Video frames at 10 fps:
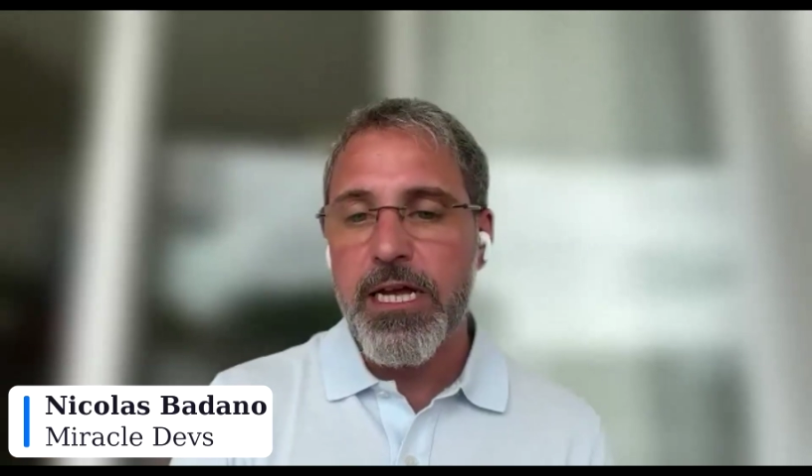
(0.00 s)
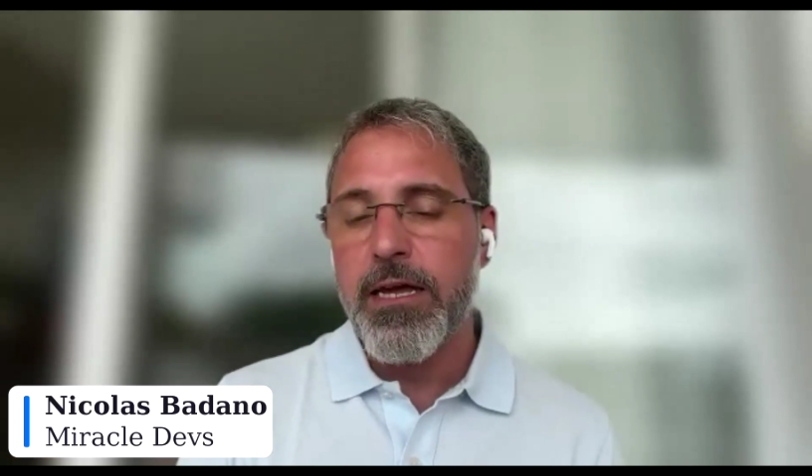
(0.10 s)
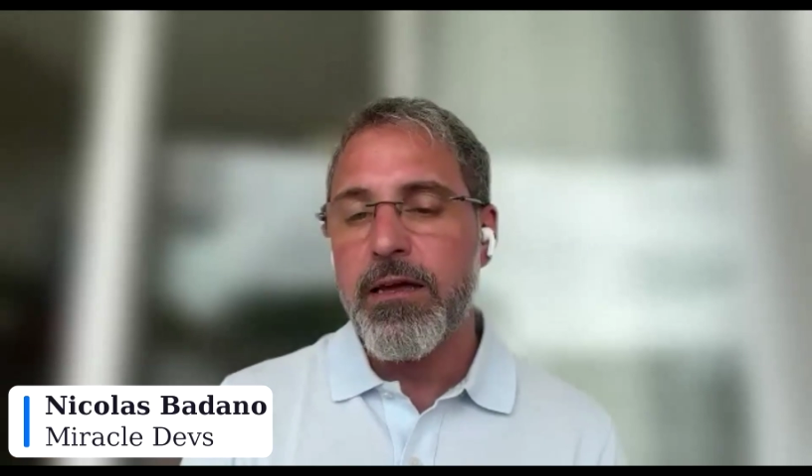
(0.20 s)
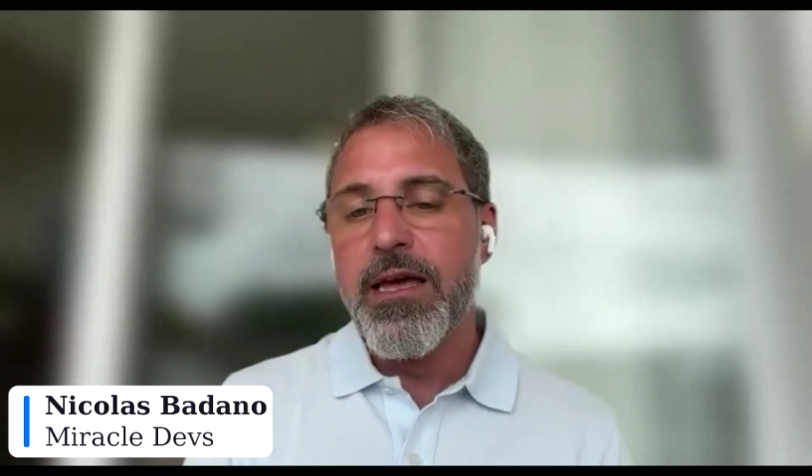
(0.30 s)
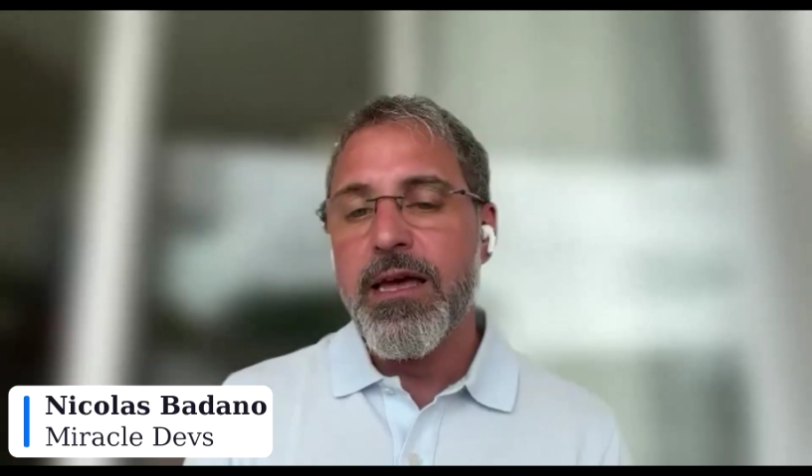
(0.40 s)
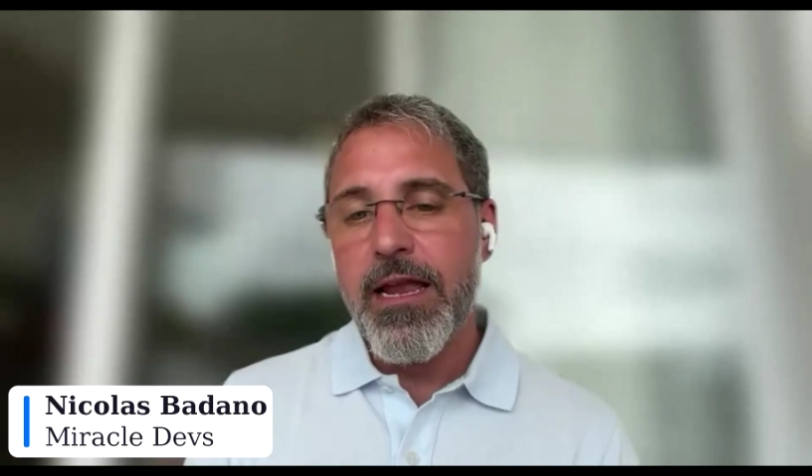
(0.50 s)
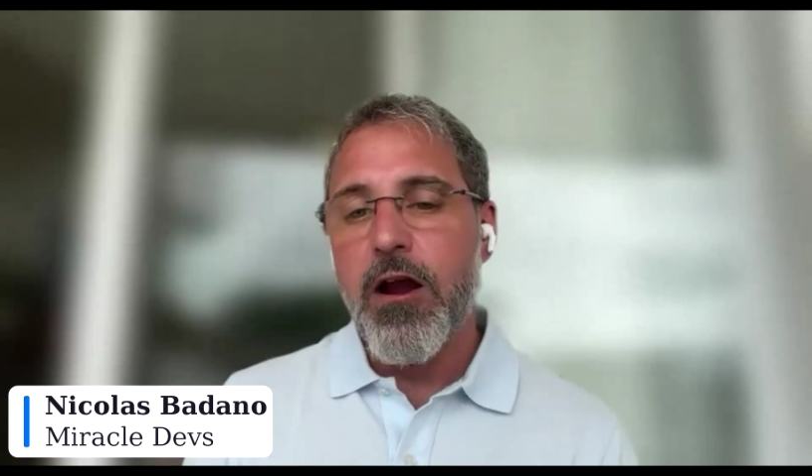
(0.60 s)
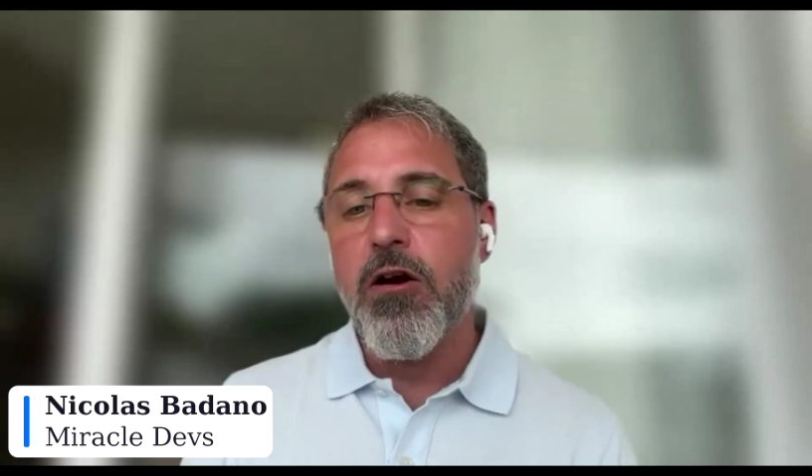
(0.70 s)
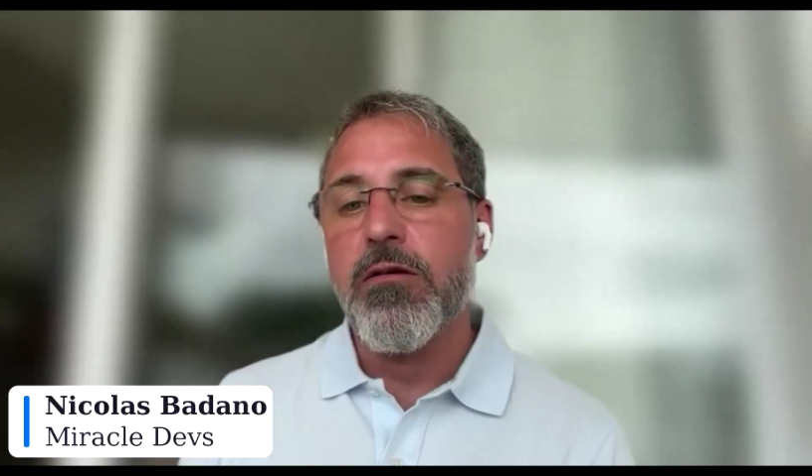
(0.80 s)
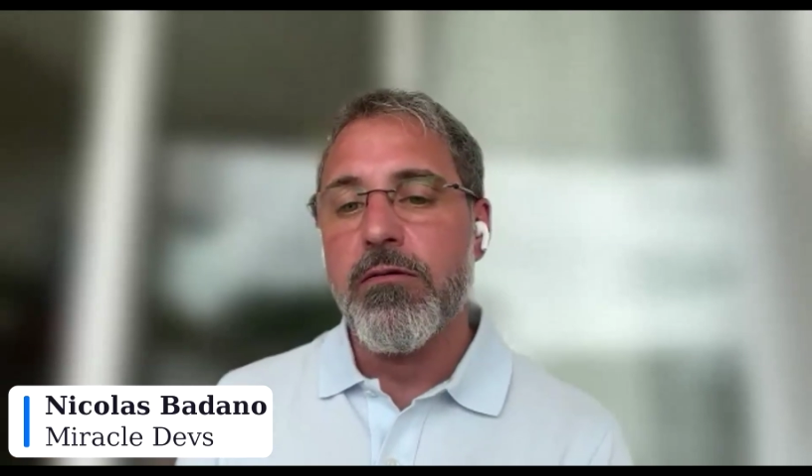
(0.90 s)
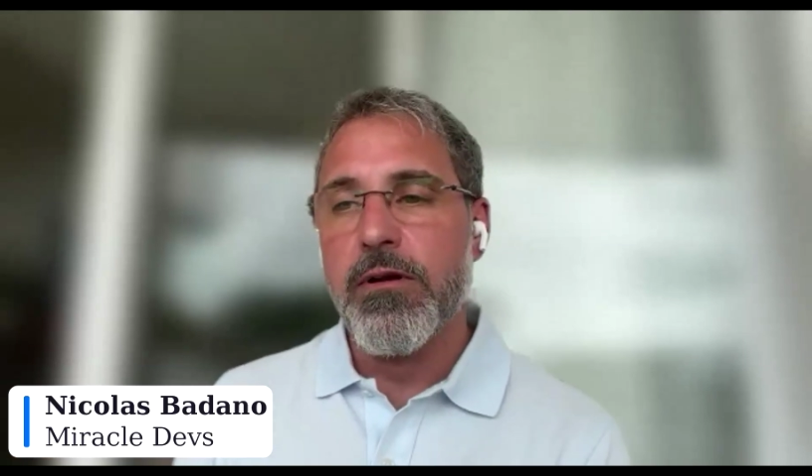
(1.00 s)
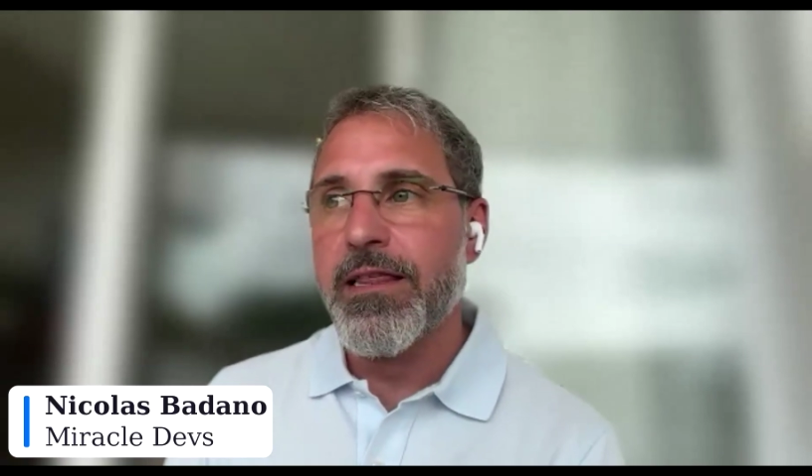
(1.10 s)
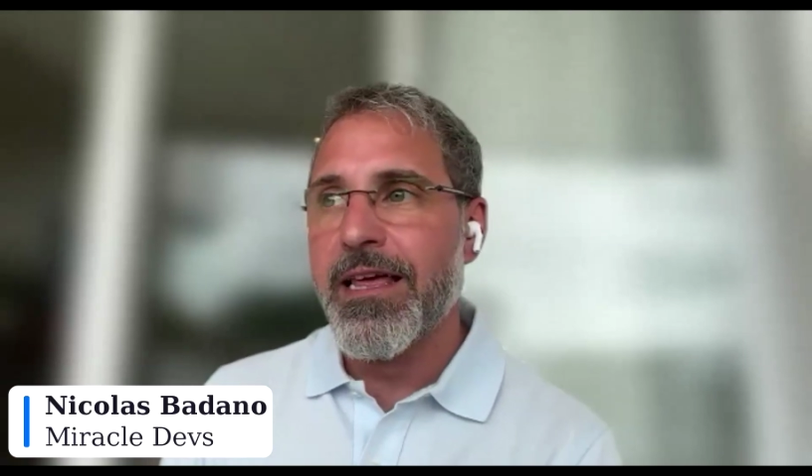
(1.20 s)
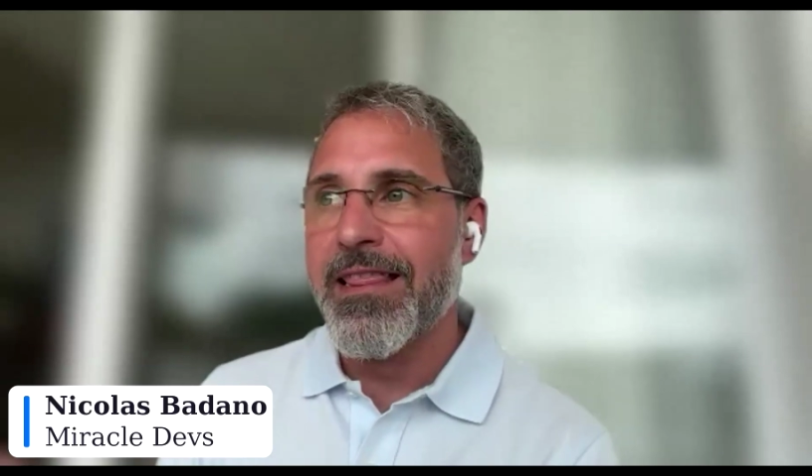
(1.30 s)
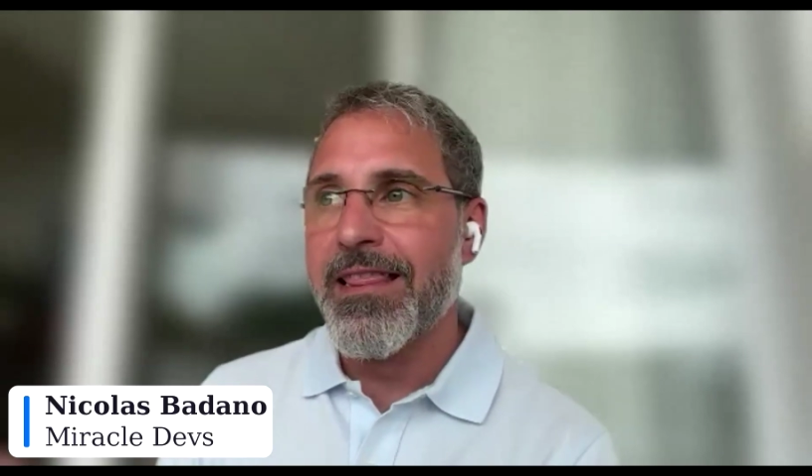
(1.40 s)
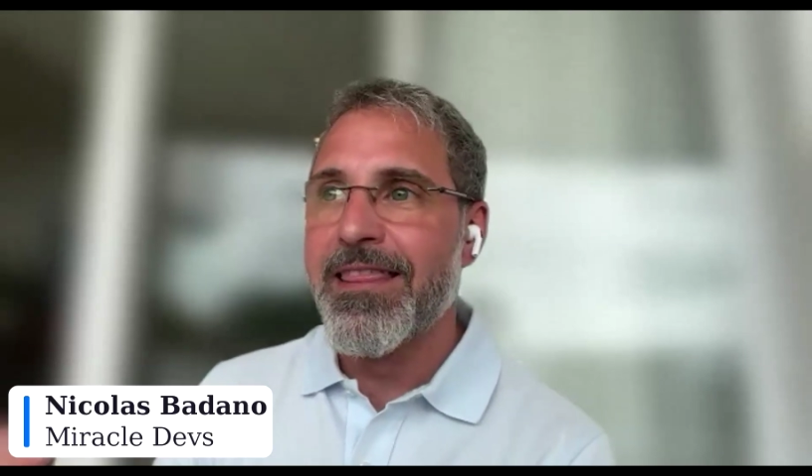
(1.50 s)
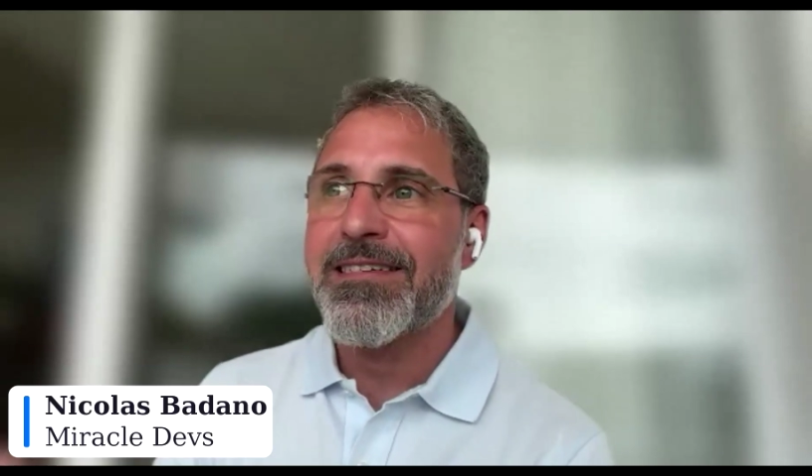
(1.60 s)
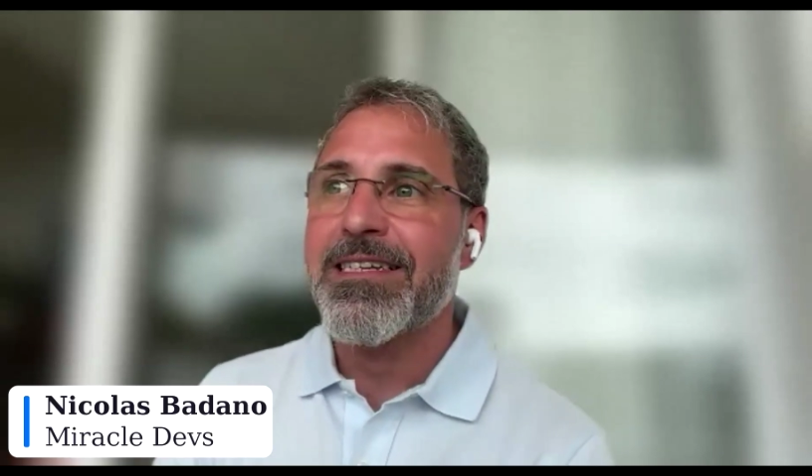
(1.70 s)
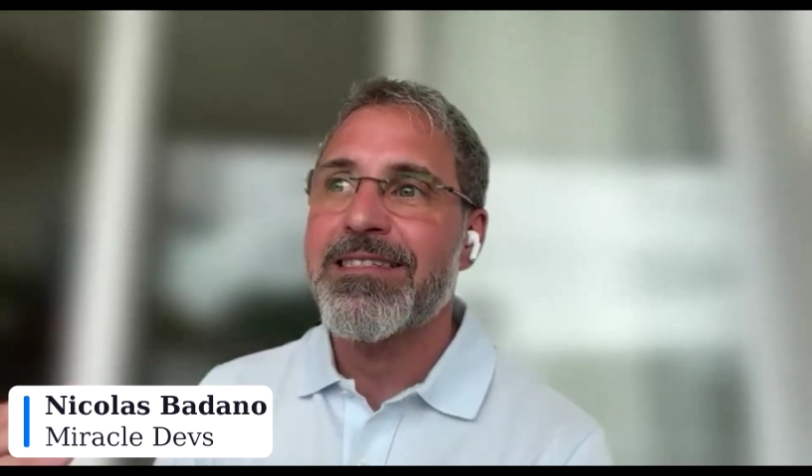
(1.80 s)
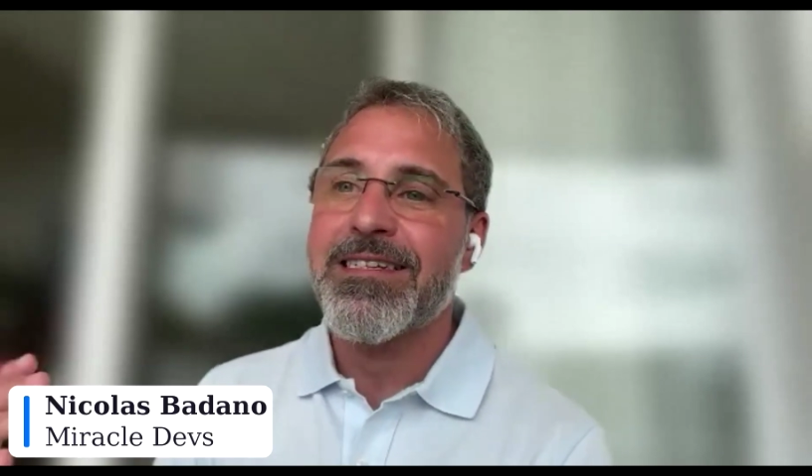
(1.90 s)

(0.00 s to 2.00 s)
was saying, this